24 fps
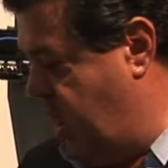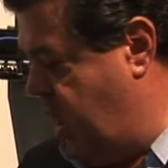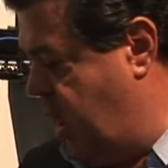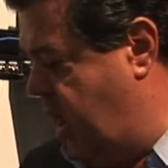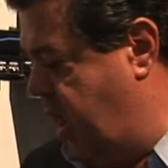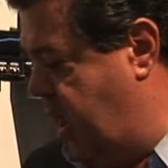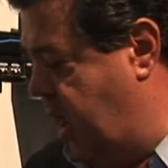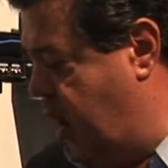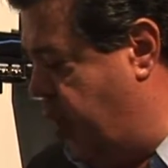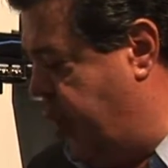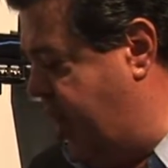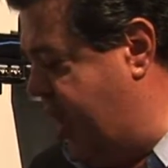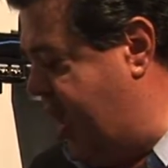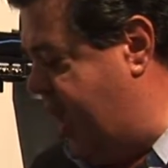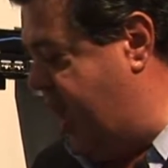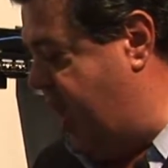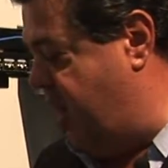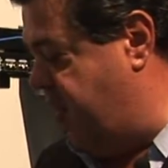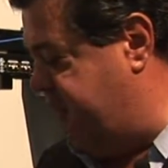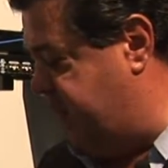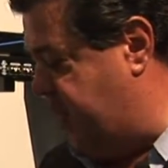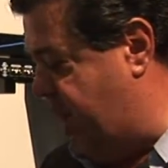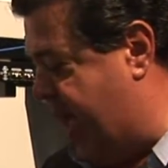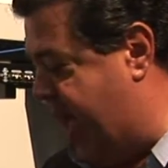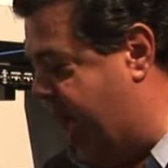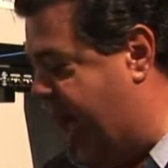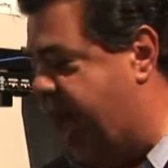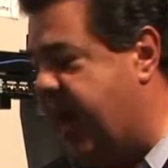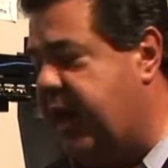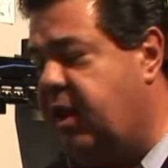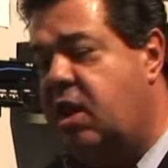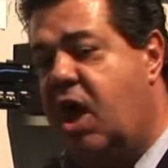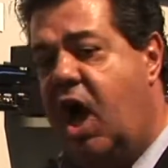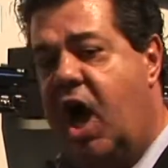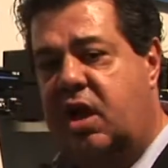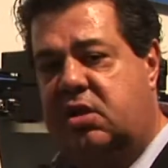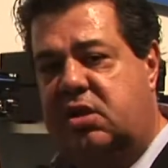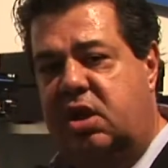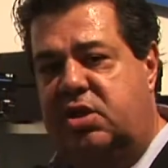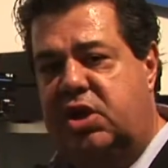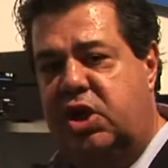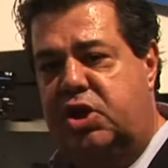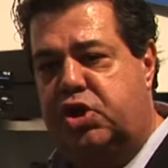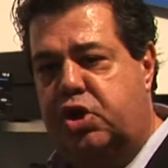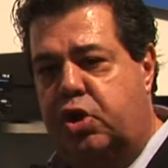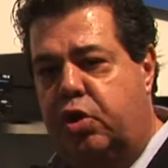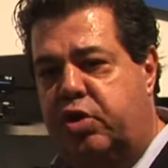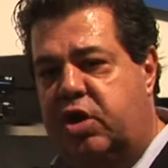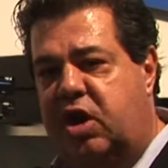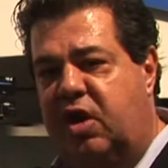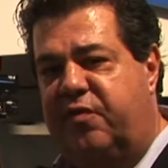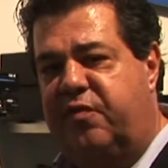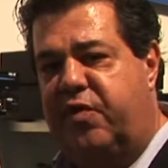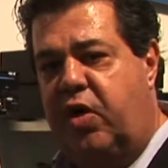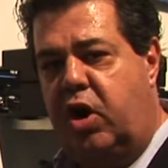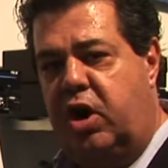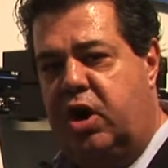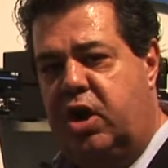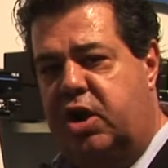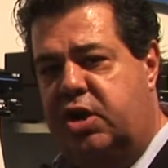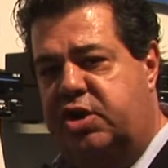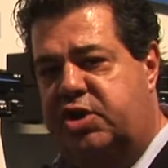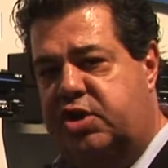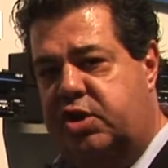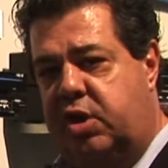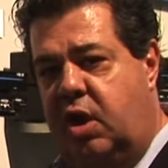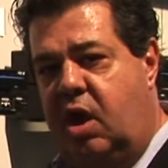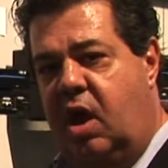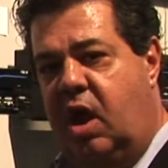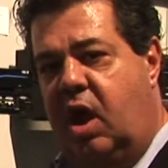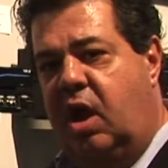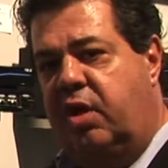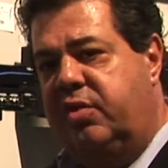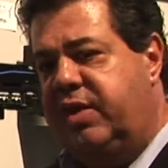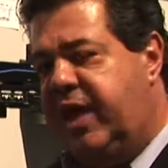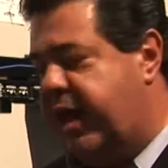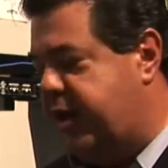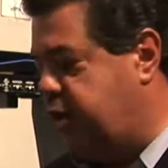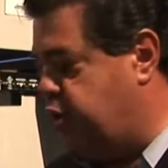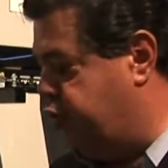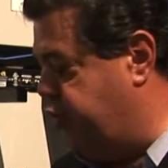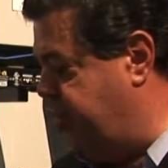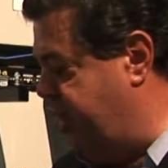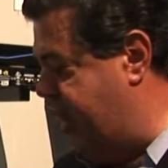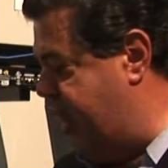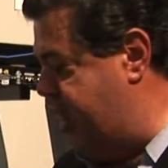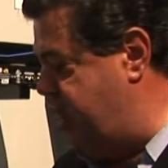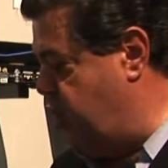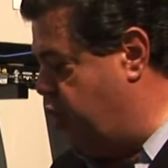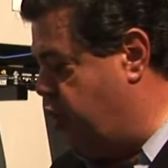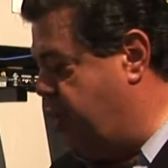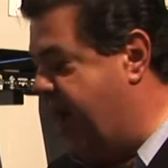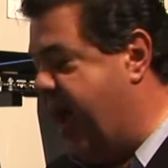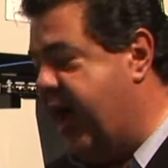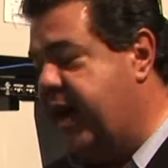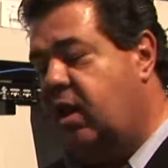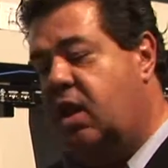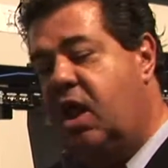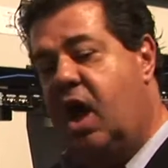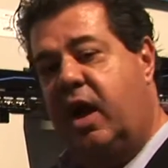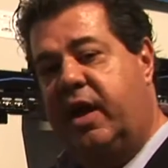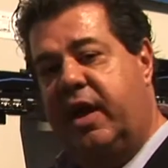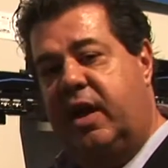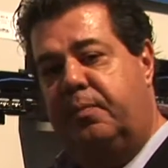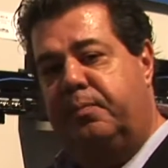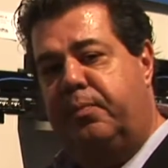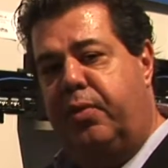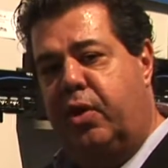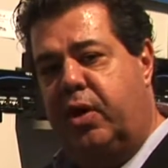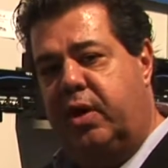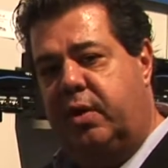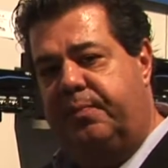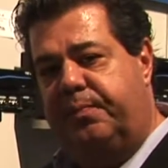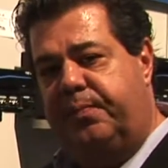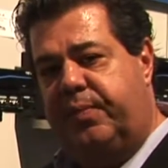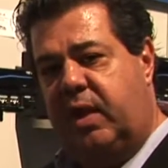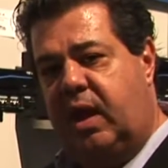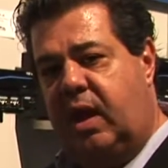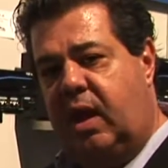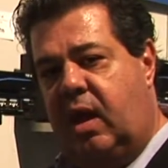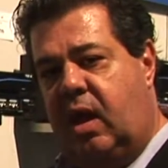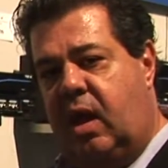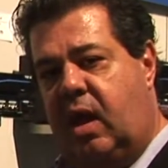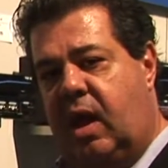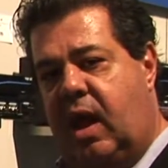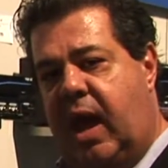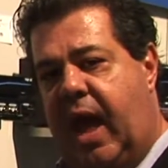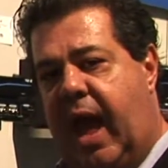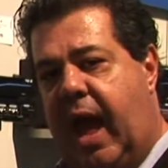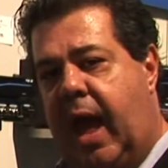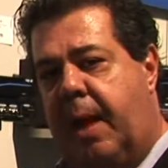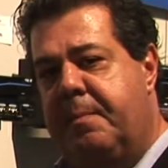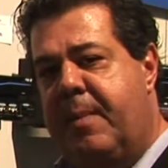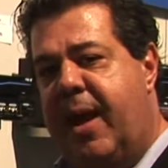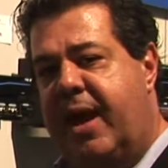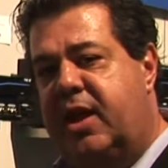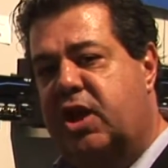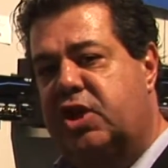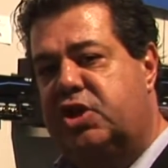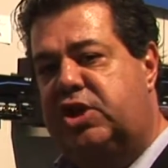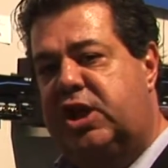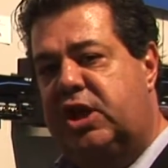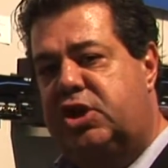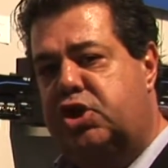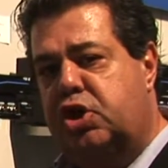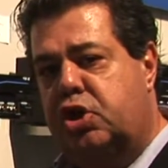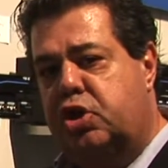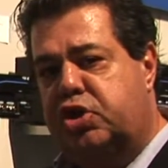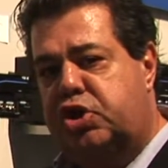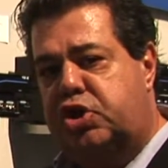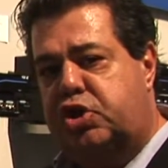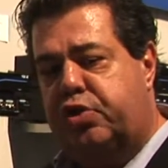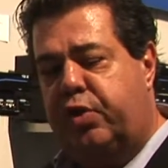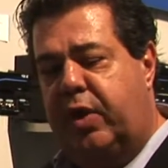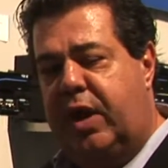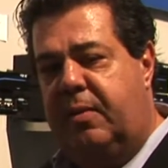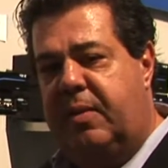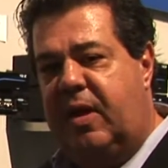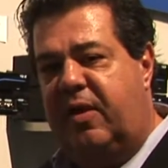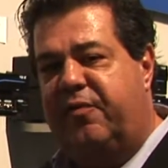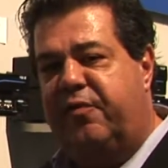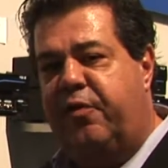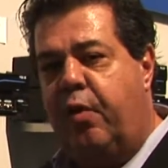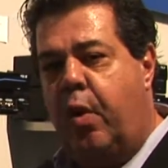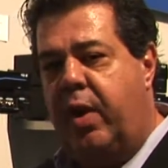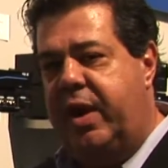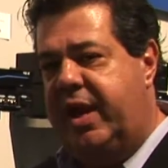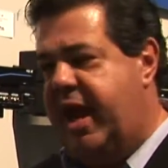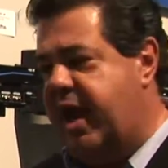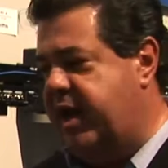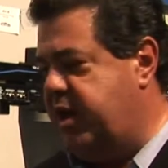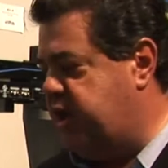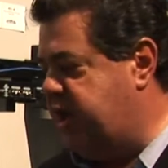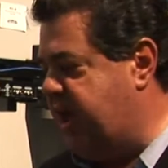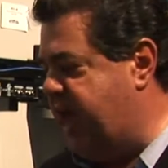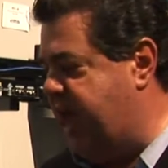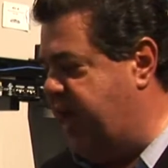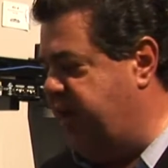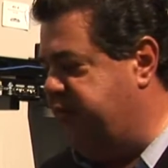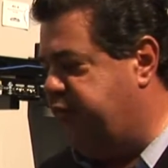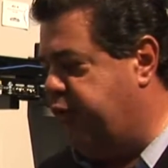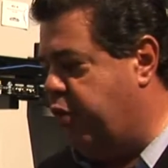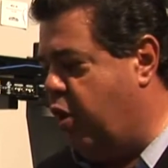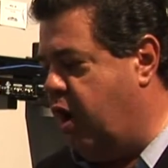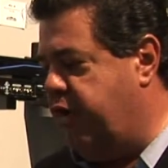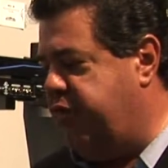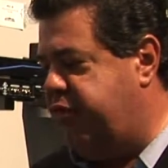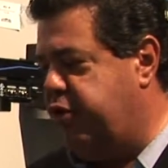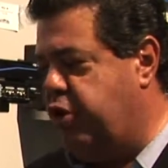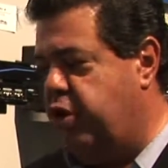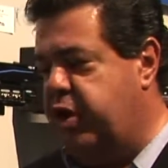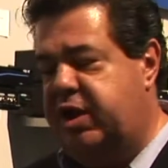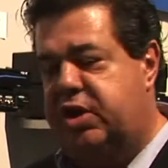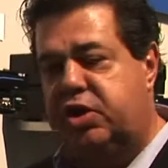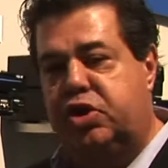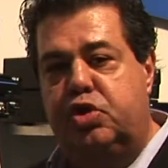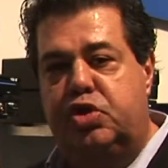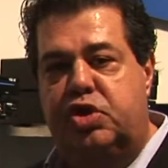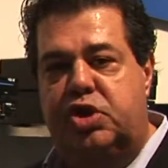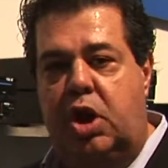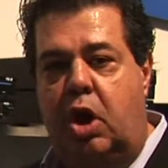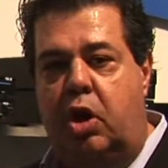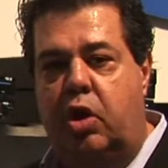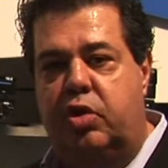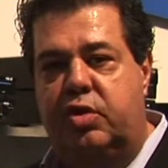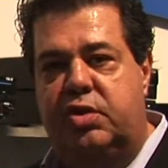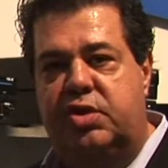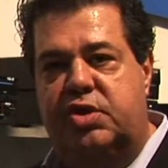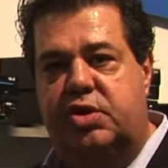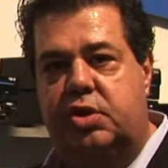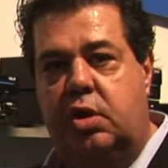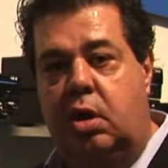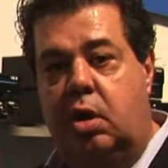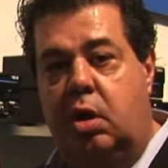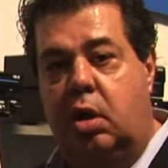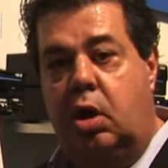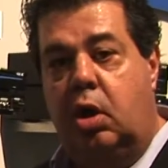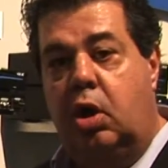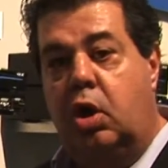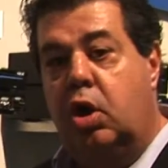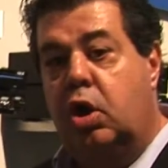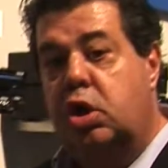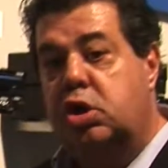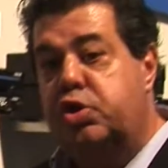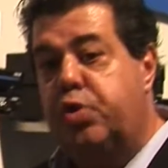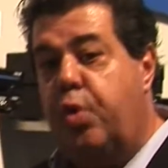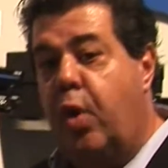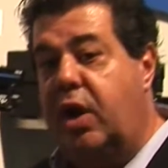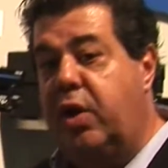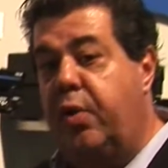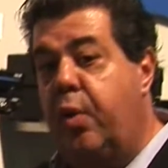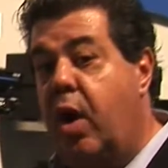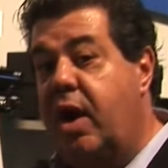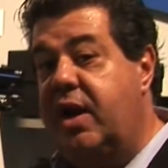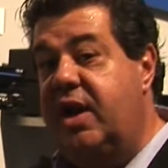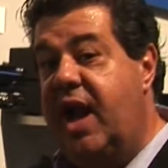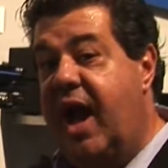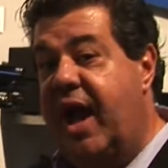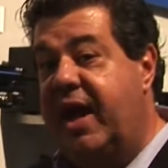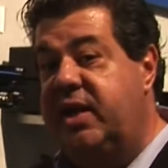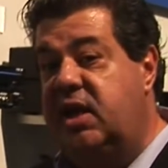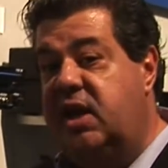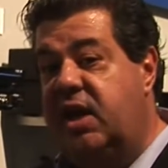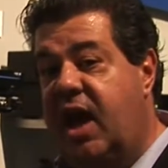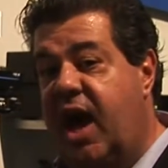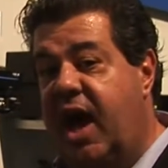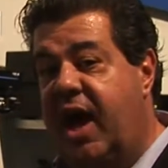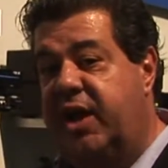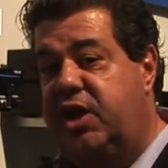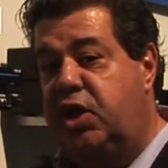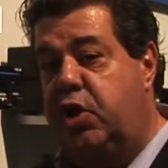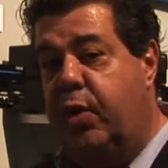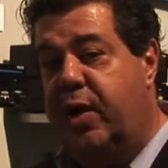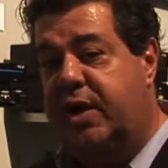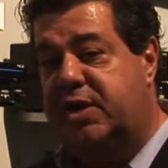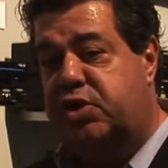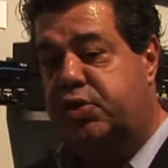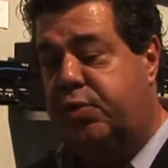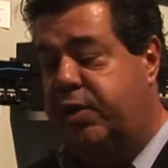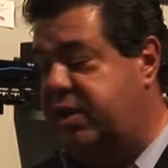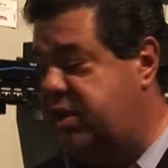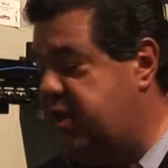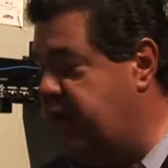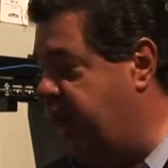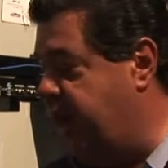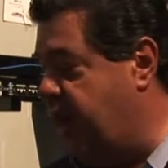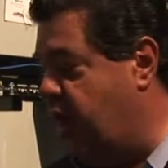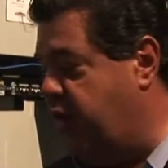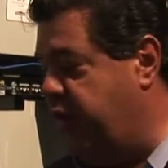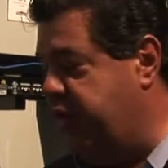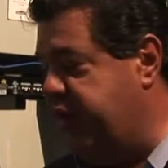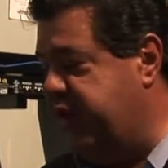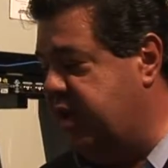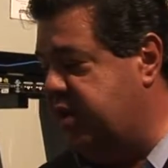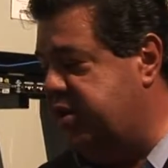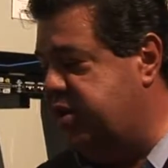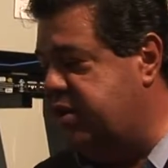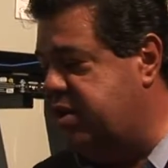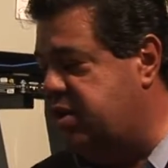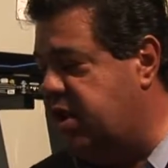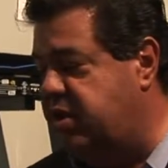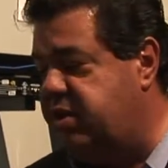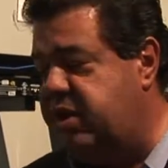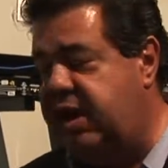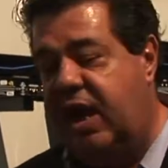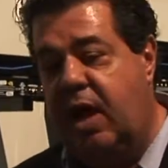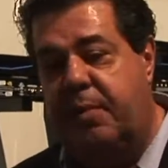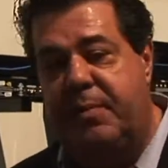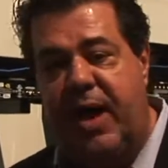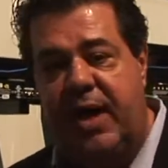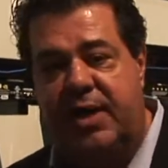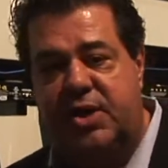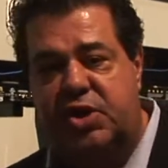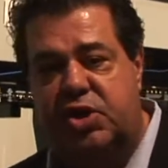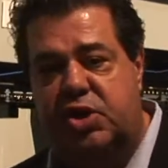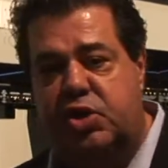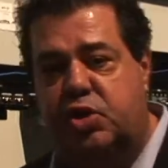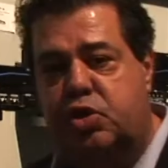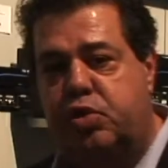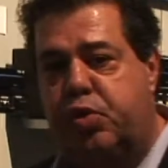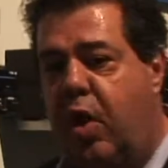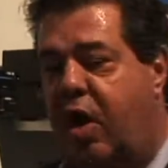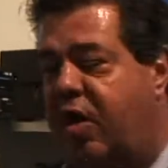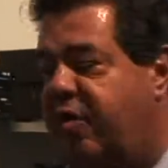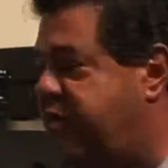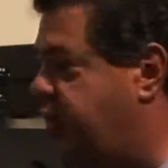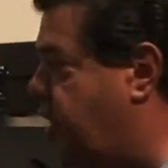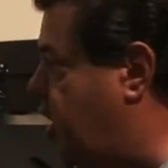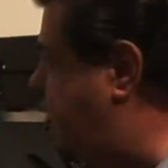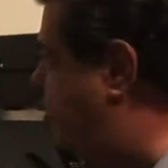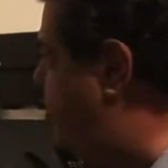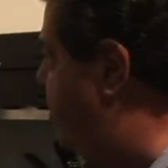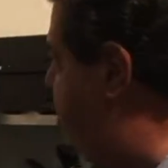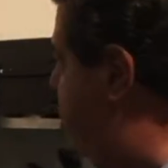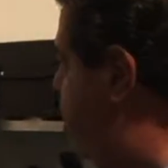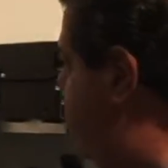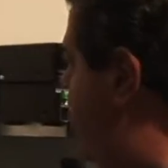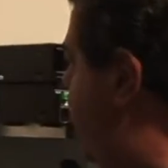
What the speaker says: Here we have analog to digital converters that create your analog input and make a digital stream at 48K for our 32 zones. $21.99 US retail. This is the DMS 1200.